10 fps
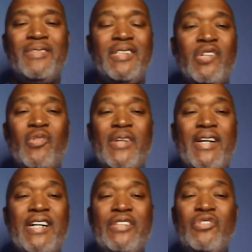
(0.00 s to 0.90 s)
You don't want to
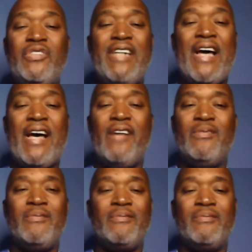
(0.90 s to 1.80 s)
have UTI.
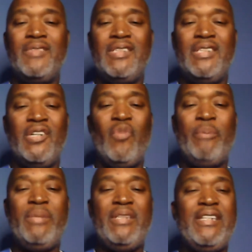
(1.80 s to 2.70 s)
You don't
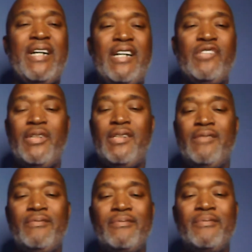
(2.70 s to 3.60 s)
want to be dehydrated.